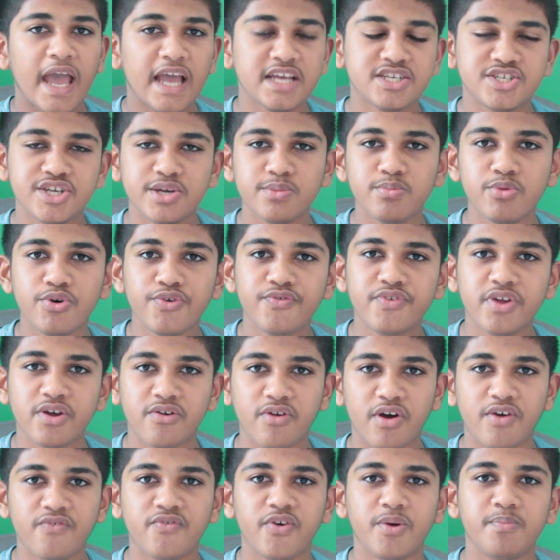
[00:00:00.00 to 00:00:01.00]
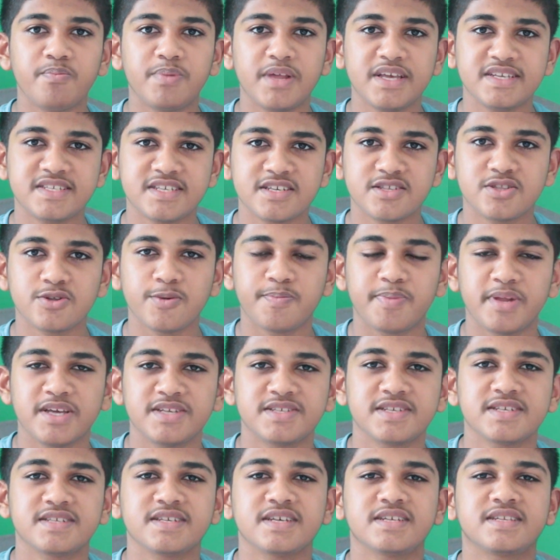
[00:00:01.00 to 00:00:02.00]
as she moved around from places to
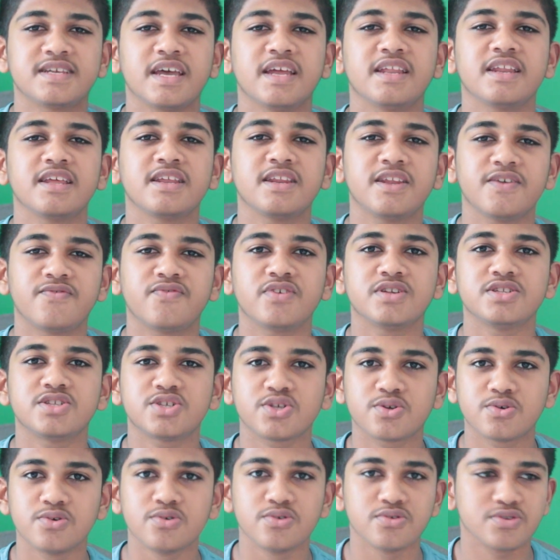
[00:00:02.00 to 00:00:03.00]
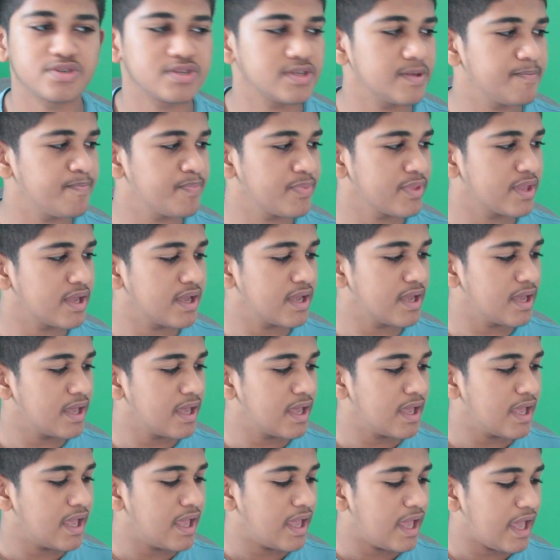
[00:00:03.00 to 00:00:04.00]
places attending different schools.
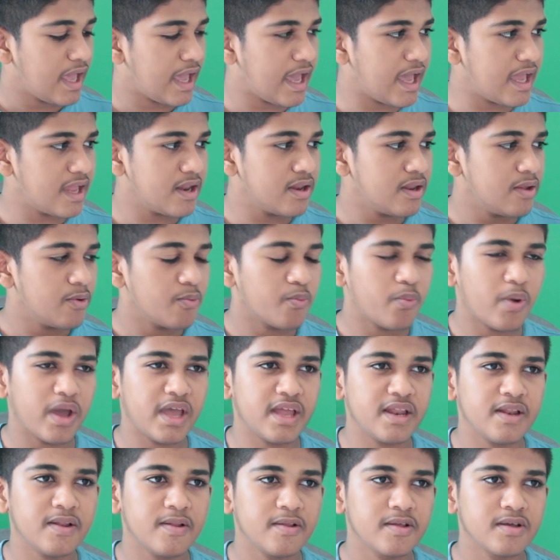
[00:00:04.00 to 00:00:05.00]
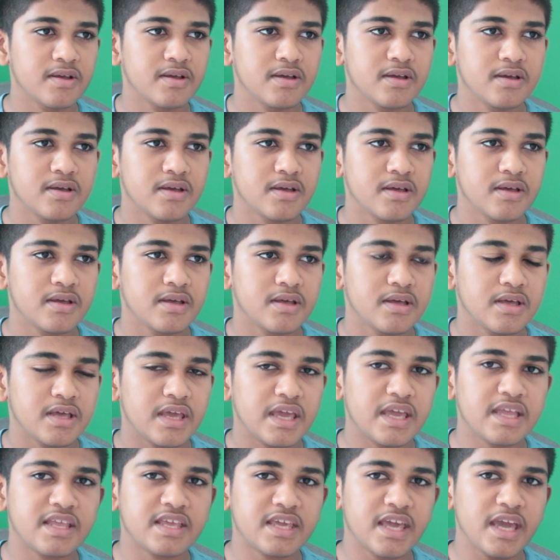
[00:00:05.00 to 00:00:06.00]
And when
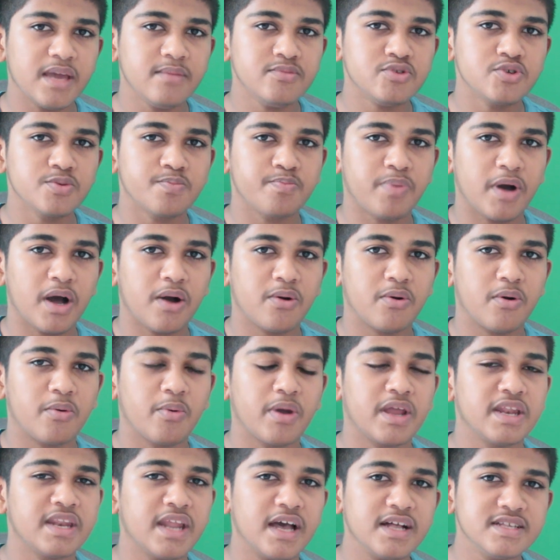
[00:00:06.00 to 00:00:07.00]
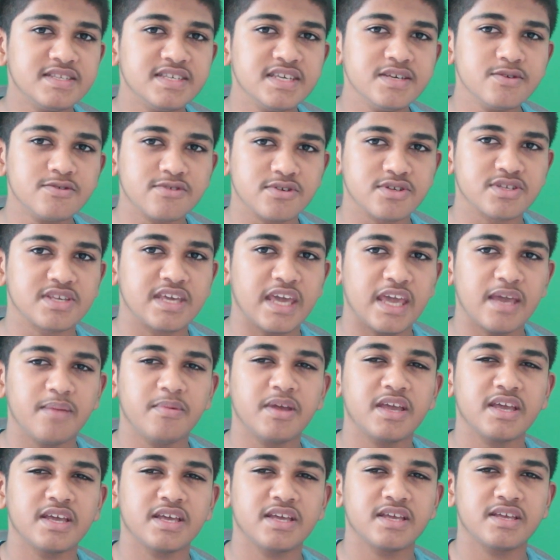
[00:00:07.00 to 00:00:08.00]
it came to power, when Nazis was
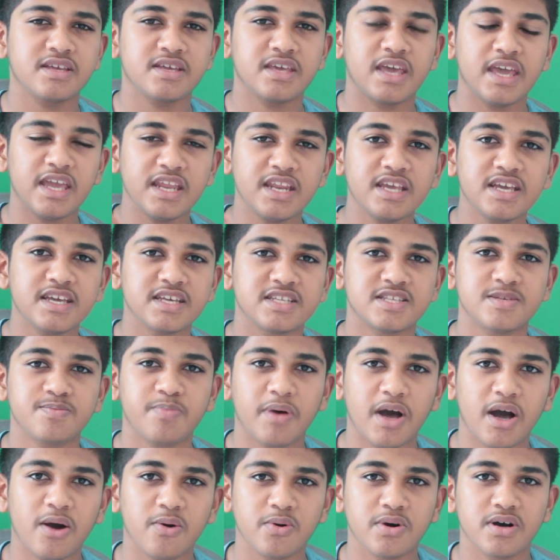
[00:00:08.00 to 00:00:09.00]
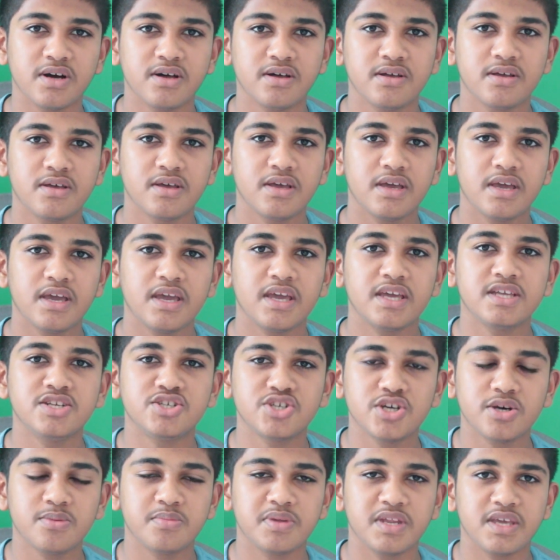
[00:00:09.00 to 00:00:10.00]
gaining its power in
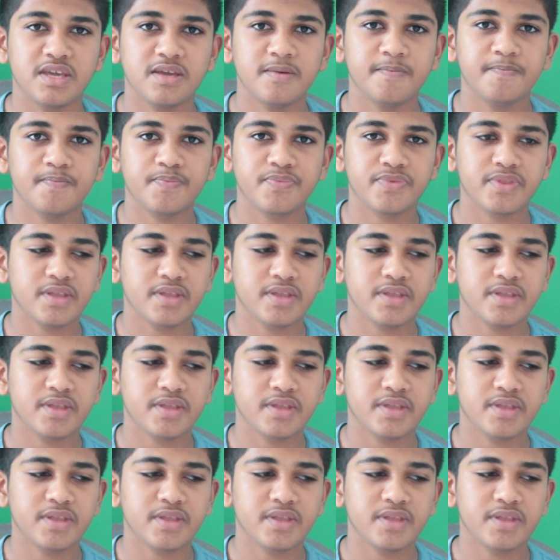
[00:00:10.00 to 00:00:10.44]
Germany,